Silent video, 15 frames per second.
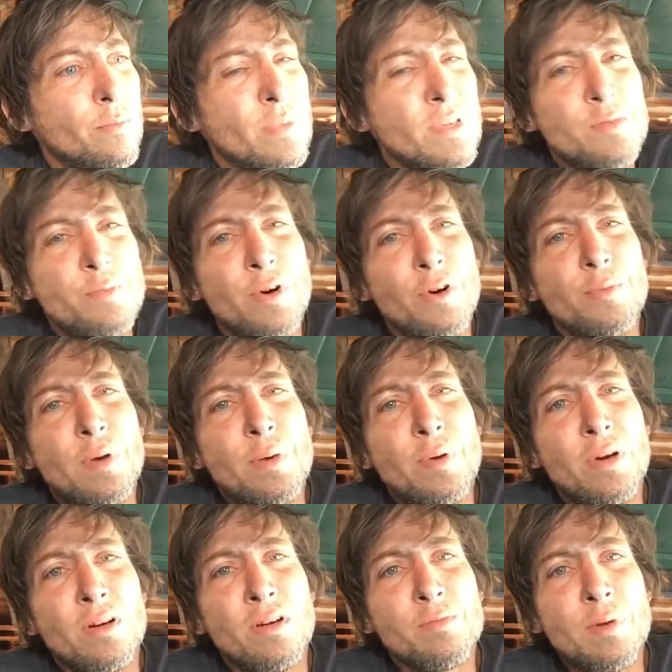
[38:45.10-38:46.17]
miss both my
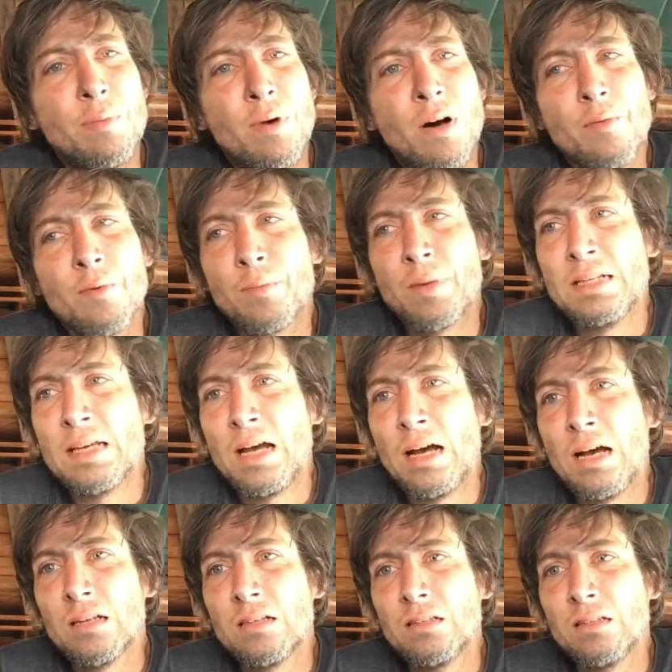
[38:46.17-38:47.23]
parents, my mom and my
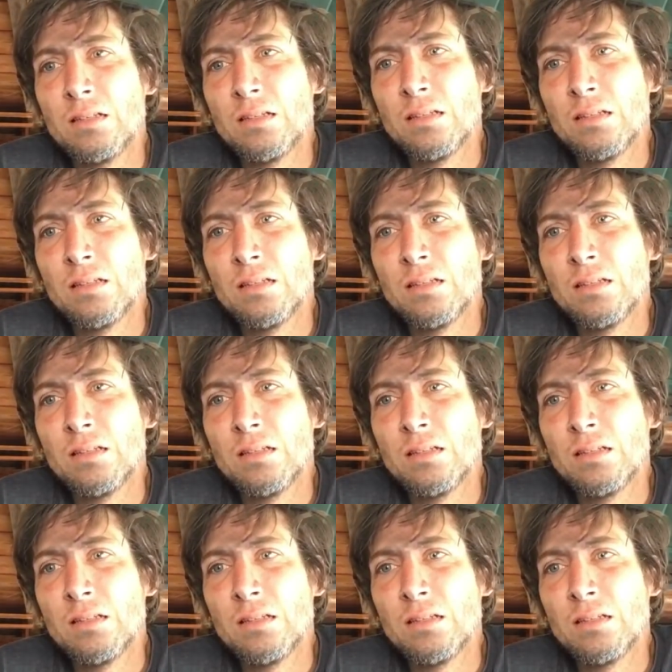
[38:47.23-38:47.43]
dad.